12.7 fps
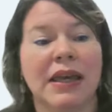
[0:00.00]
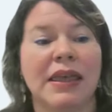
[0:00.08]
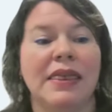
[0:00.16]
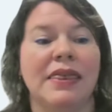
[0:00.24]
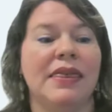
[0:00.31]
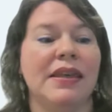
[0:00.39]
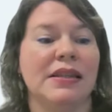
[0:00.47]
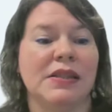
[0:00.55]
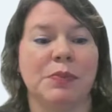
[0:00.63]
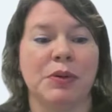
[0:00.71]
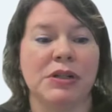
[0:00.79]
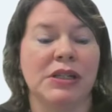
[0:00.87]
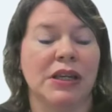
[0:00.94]
this
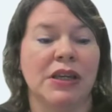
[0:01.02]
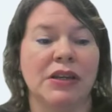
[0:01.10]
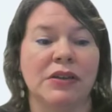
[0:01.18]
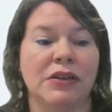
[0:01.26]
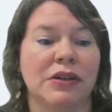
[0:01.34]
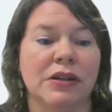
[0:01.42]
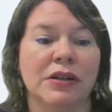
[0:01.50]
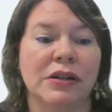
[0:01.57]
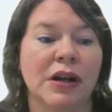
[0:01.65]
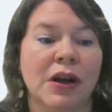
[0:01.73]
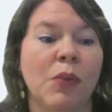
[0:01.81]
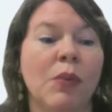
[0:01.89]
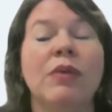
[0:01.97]
particular,
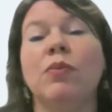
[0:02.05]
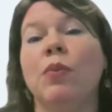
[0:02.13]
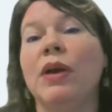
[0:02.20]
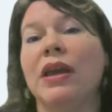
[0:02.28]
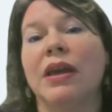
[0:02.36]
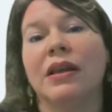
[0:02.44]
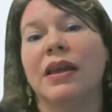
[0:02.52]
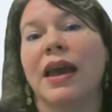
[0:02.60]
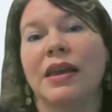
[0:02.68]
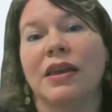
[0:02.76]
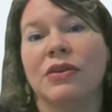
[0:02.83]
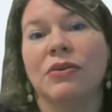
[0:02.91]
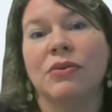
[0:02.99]
we can
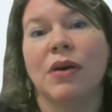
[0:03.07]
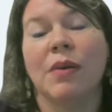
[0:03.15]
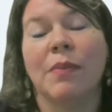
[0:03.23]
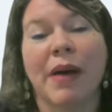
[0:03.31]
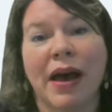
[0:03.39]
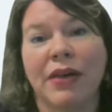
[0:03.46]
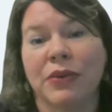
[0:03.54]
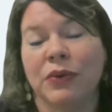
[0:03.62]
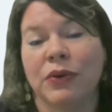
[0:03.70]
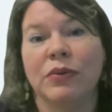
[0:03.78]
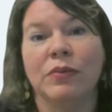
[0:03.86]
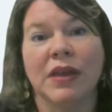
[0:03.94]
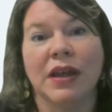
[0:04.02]
get you a
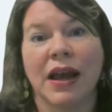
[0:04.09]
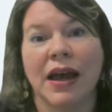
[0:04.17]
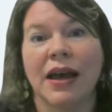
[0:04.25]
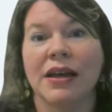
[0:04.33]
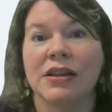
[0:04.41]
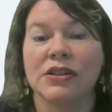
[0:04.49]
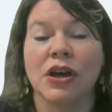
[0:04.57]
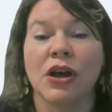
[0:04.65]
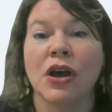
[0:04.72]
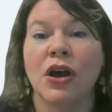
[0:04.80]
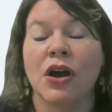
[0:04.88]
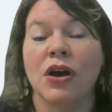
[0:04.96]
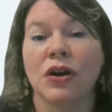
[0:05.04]
bathroom that has
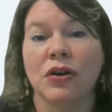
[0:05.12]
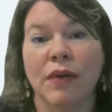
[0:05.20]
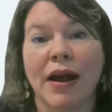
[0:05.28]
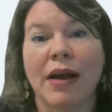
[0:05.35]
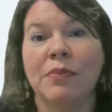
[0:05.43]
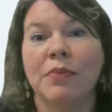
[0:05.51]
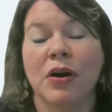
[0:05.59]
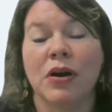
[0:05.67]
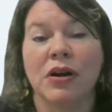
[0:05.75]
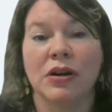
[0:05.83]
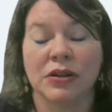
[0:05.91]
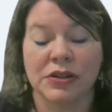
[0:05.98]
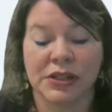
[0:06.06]
grab
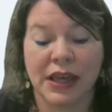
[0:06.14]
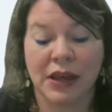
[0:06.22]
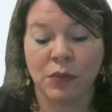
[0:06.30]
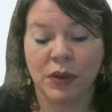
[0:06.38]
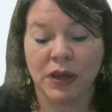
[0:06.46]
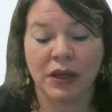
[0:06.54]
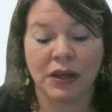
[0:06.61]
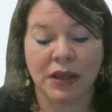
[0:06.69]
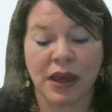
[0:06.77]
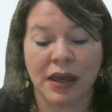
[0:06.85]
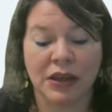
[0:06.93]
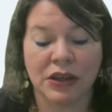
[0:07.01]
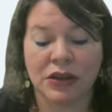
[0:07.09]
bars, and we can
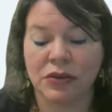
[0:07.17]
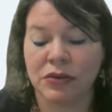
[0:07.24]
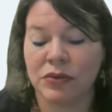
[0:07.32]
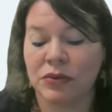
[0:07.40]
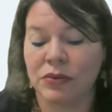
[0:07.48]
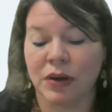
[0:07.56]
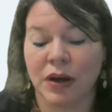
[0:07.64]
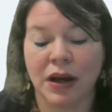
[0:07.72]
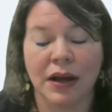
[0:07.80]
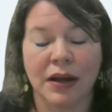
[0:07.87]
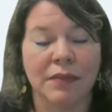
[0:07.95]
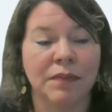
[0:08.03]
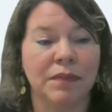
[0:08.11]
get you,
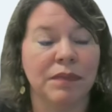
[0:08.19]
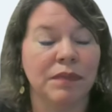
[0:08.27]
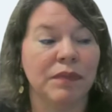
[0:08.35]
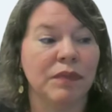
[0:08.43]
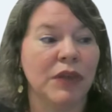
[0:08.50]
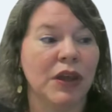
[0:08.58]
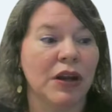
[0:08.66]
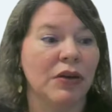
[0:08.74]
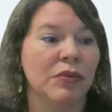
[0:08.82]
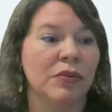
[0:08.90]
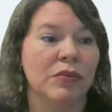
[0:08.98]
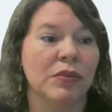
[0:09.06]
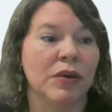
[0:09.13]
you know,